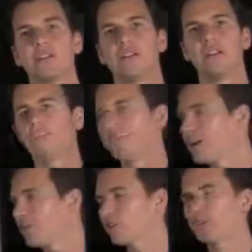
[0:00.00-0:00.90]
Now,
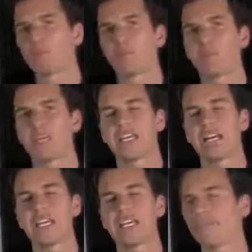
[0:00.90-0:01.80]
figuratively speaking,
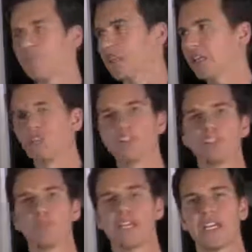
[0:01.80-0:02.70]
I leaped, but literally
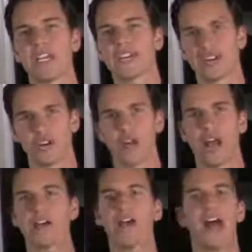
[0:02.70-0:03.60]
speaking, I turned
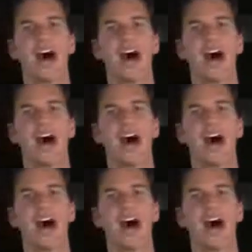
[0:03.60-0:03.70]
around,